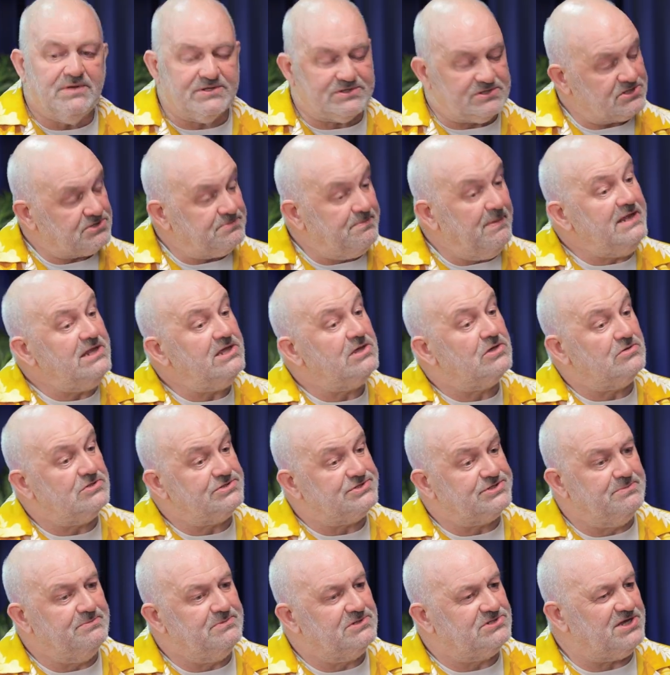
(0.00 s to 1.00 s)
But there's many
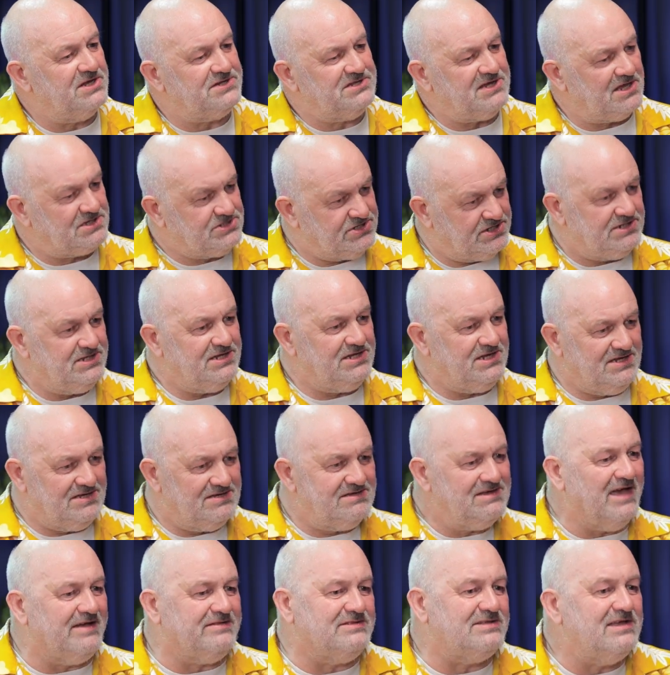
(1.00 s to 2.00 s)
customers that
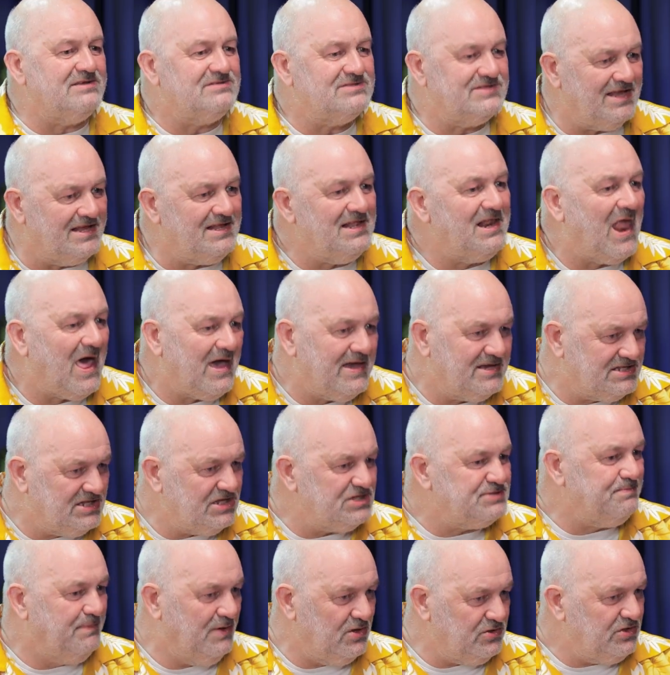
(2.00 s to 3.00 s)
actually, yeah, they like
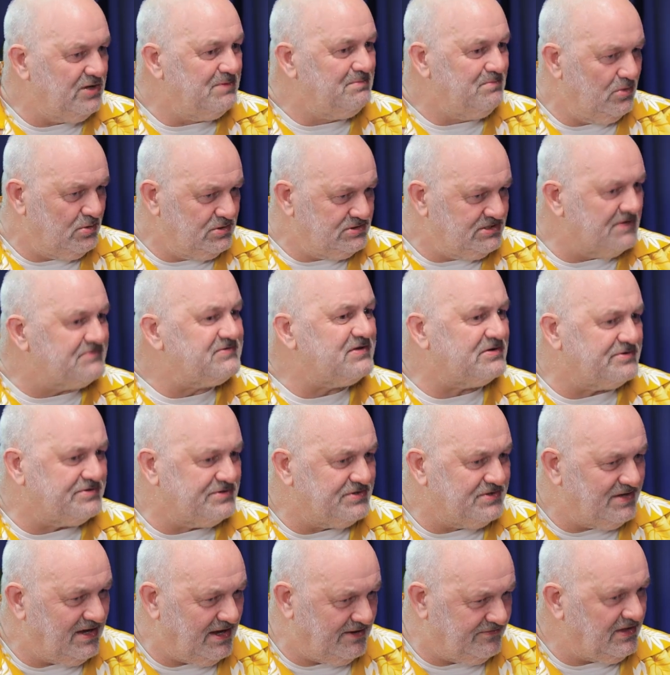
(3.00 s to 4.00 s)
these building blocks
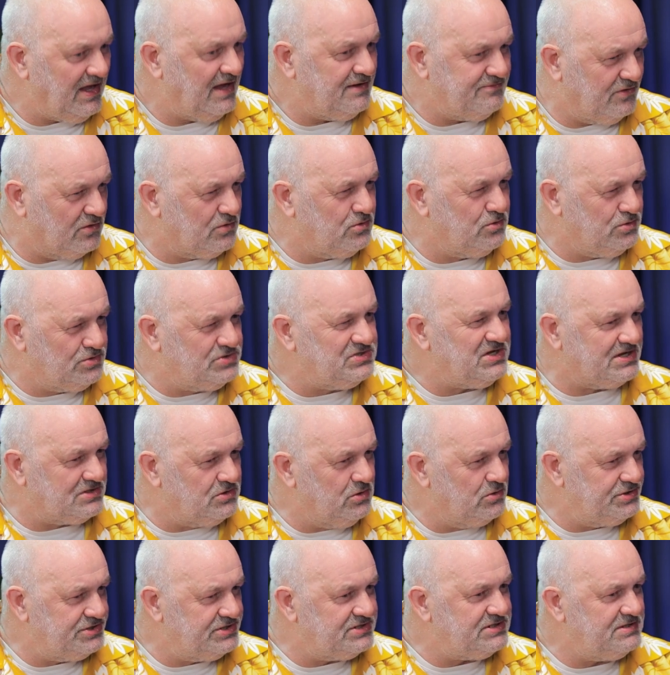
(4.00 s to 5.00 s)
if they have a good
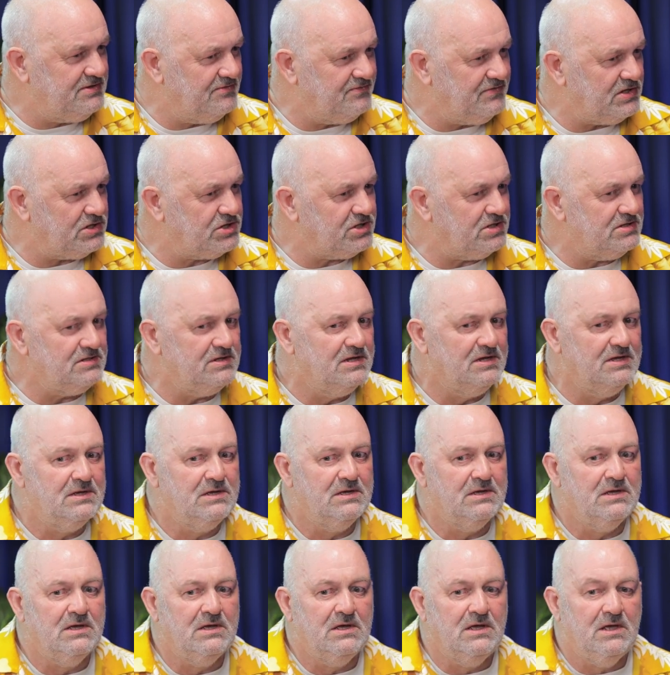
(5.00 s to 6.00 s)
technology division.
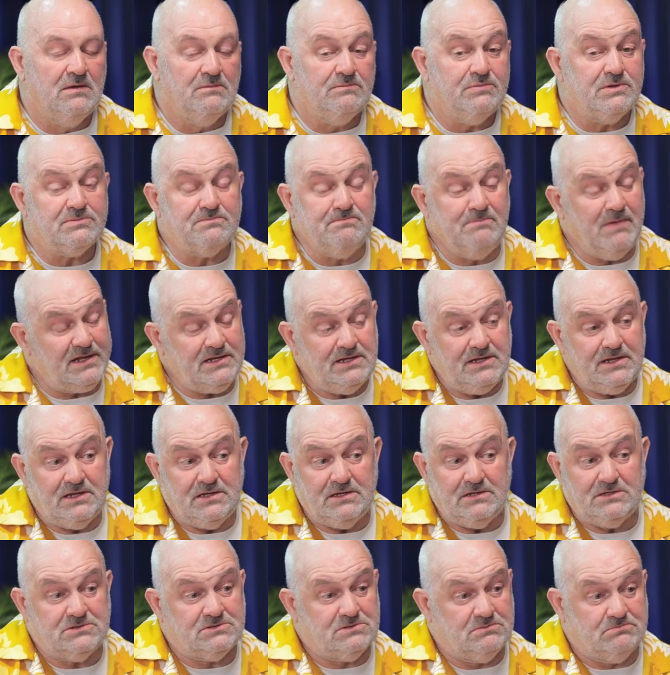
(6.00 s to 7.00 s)
But
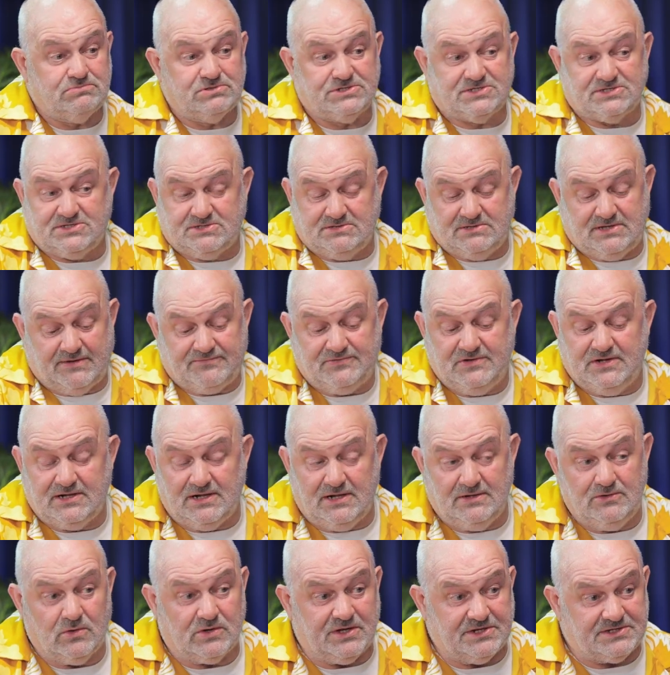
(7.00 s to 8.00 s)
many
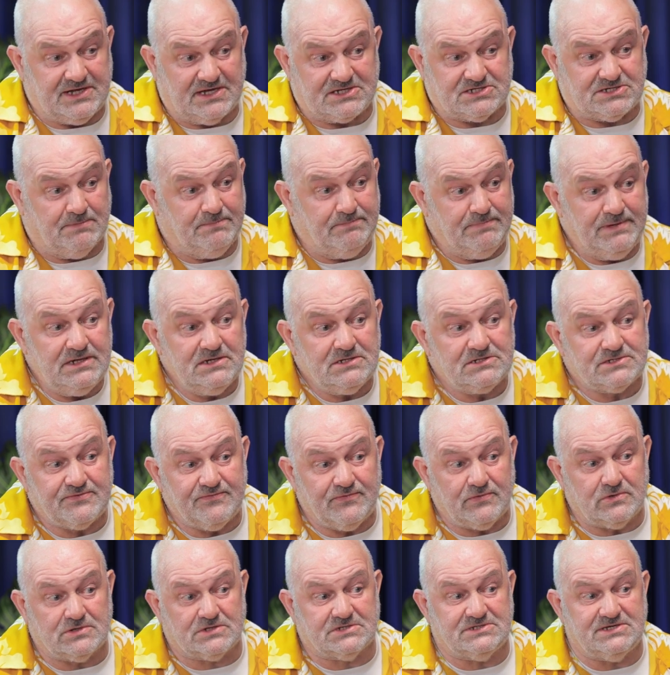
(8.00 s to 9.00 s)
definitely look at SMBs,
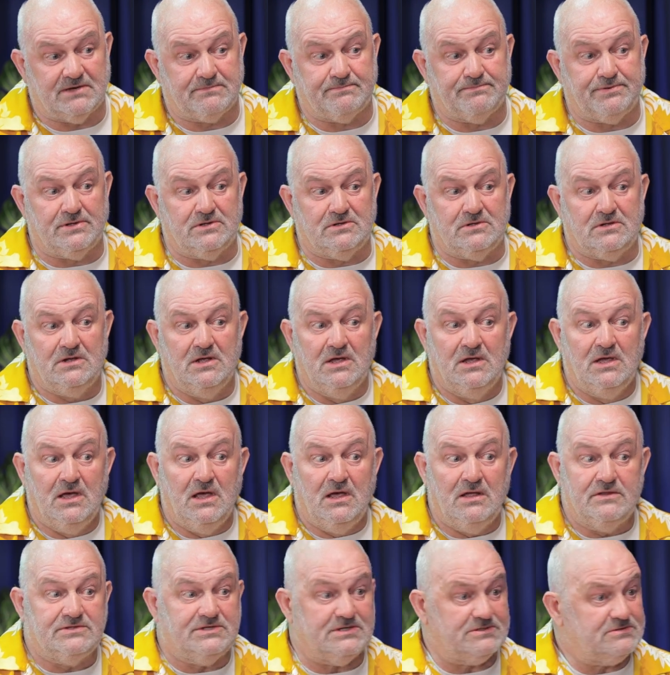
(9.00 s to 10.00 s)
for example.
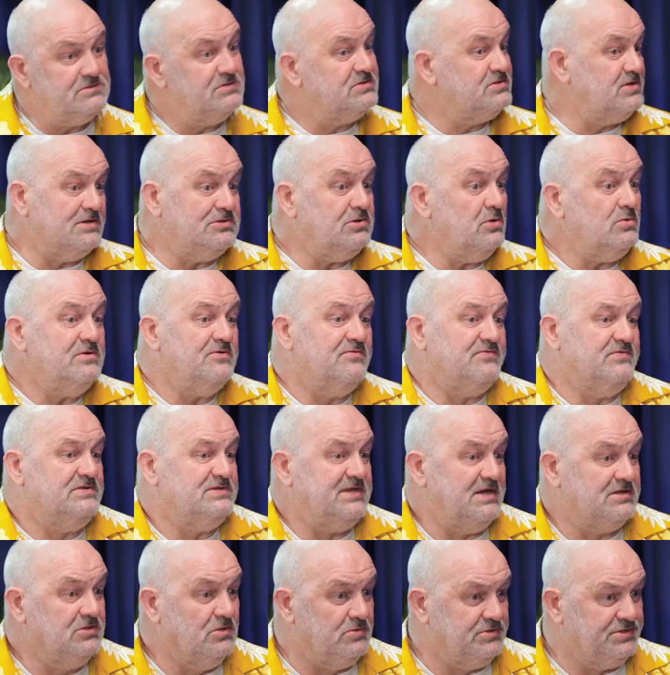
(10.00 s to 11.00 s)
They don't have a
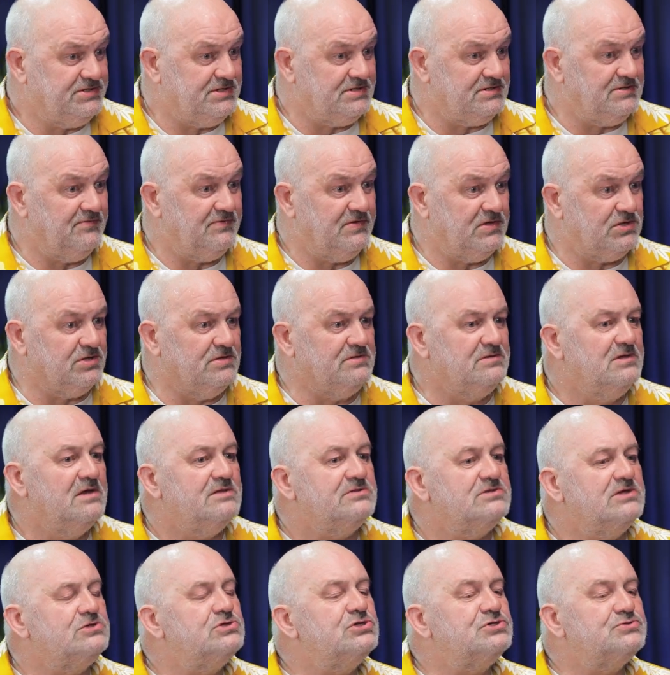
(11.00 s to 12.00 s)
technology division.
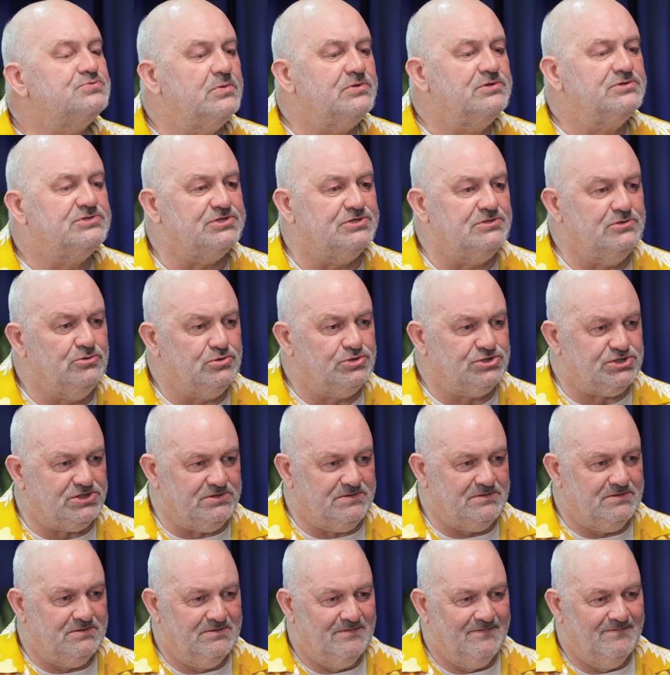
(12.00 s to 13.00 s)
They just want a
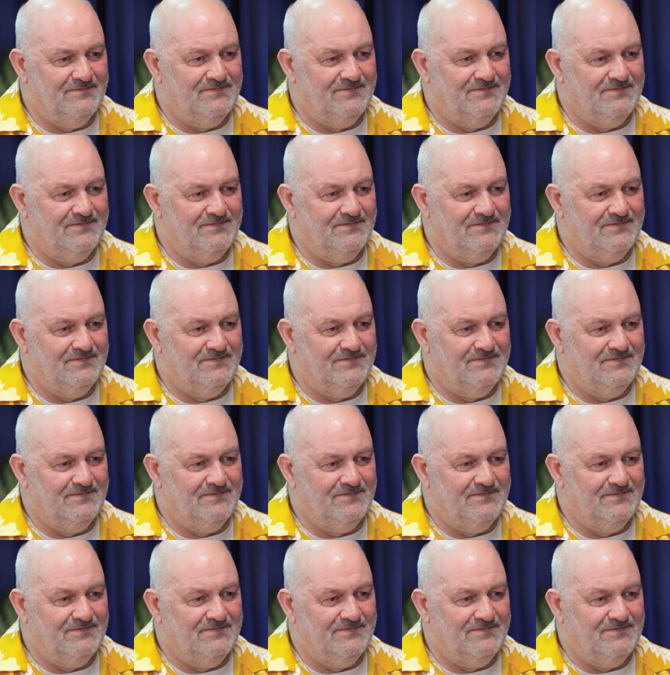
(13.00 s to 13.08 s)
solution.